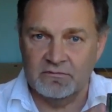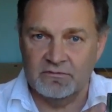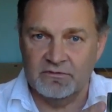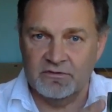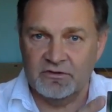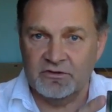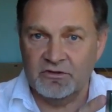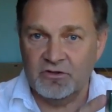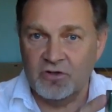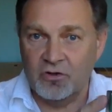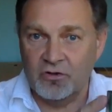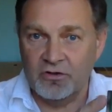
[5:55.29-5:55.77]
the
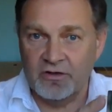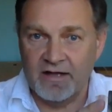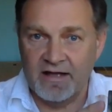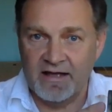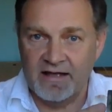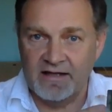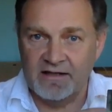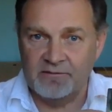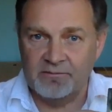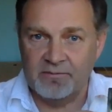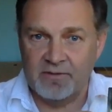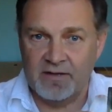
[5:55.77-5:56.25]

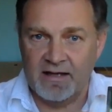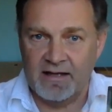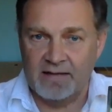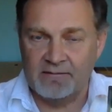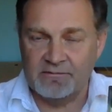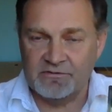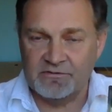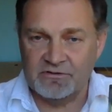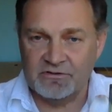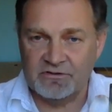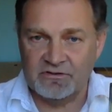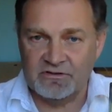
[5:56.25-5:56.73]
Godhead,
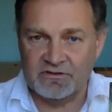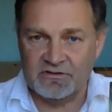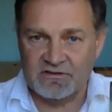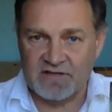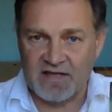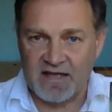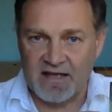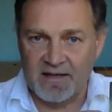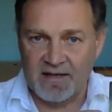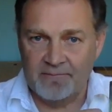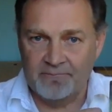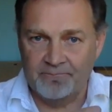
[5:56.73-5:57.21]
perhaps you could
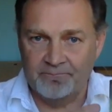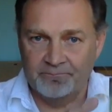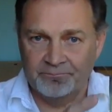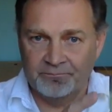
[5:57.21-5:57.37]
say.